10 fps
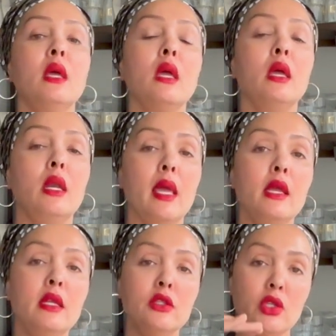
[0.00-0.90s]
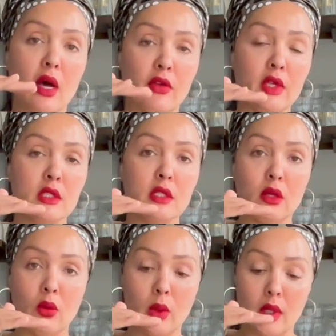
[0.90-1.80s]
An 8-inch obviously
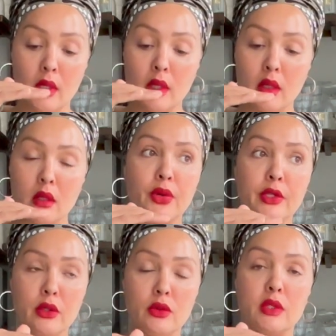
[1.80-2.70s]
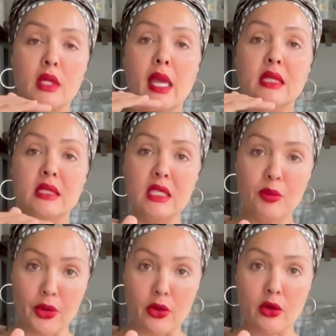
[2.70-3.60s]
would produce a
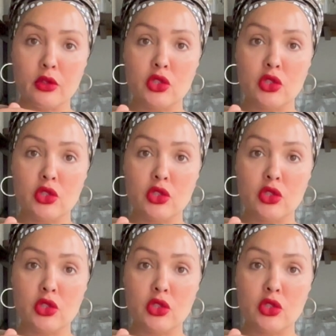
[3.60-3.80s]
deeper